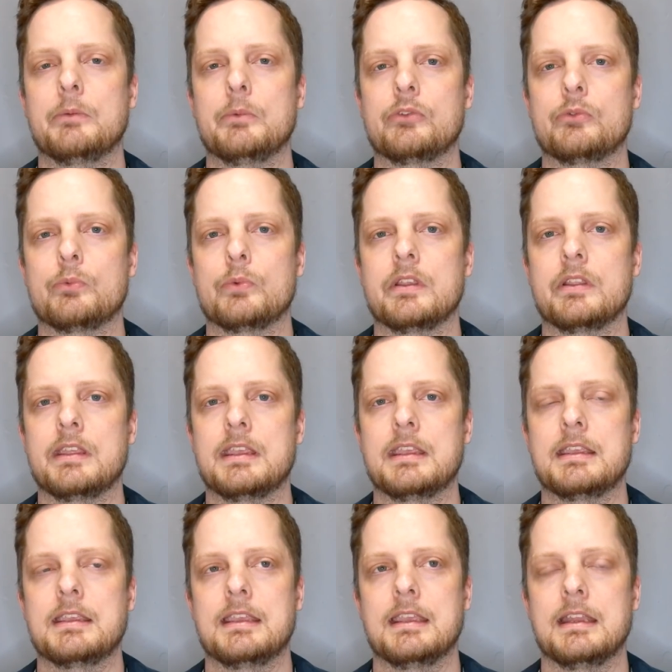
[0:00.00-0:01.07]
was
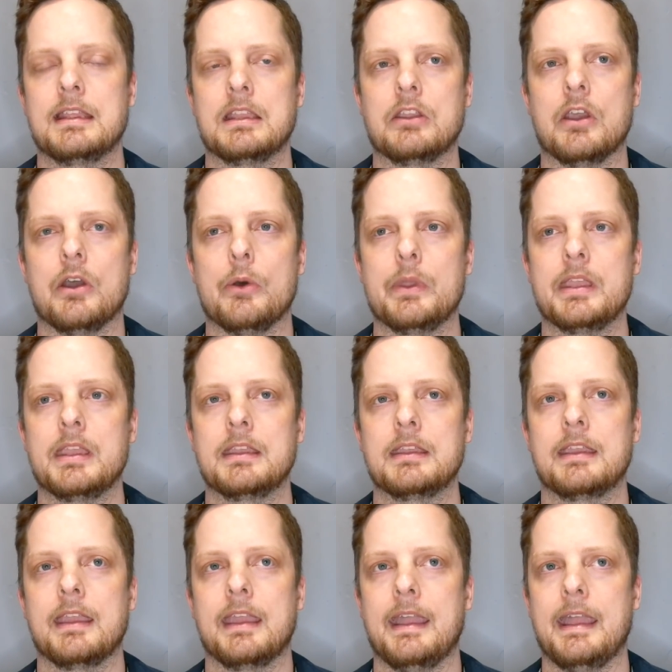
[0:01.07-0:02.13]
really getting going
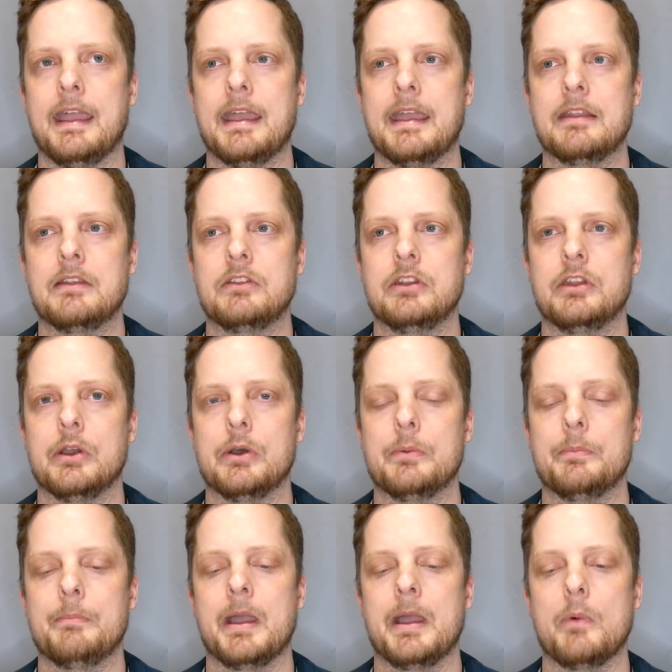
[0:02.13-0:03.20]
and, you know,
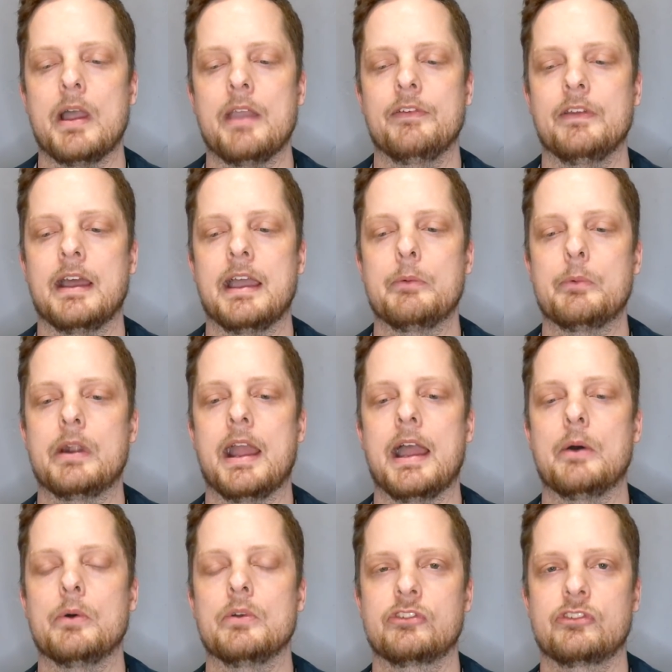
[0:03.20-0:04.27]
my wife and I were
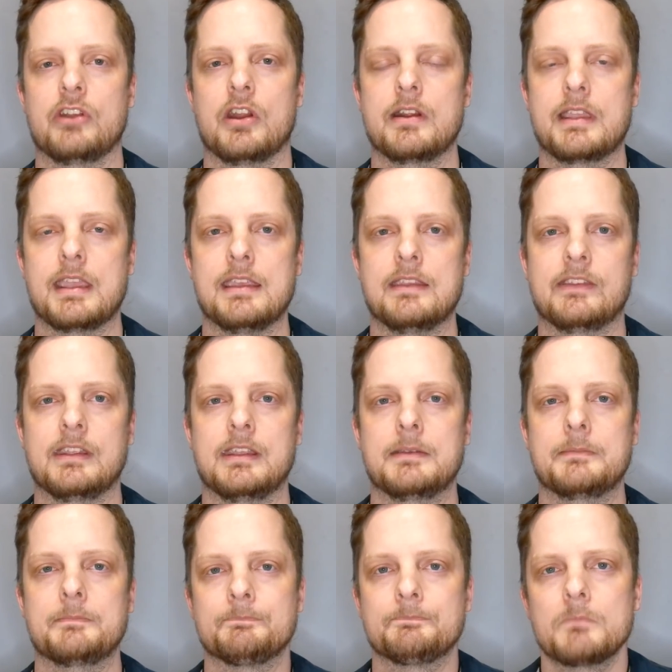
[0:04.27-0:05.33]
out stargazing